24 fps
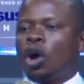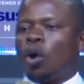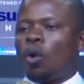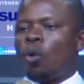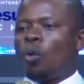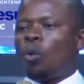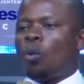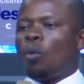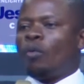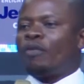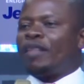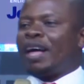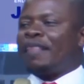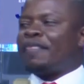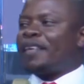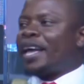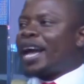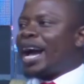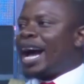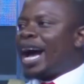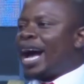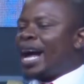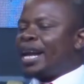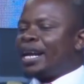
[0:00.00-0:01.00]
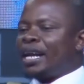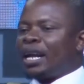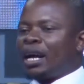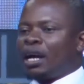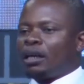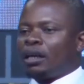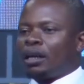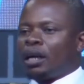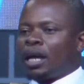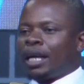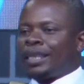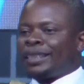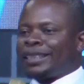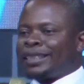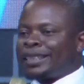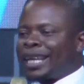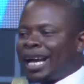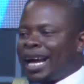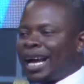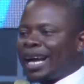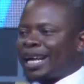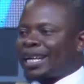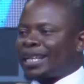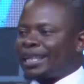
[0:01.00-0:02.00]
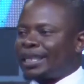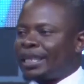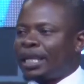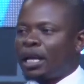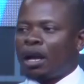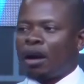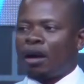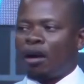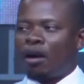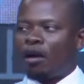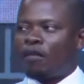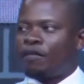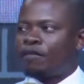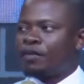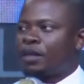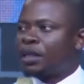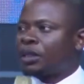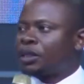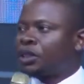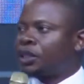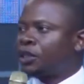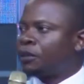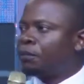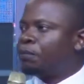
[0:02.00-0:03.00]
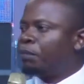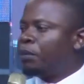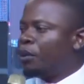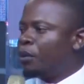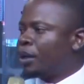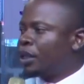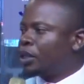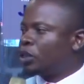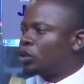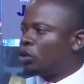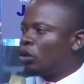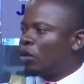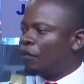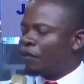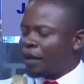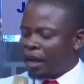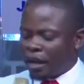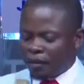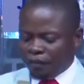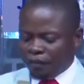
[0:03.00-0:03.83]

know that they are under attack of the spirit of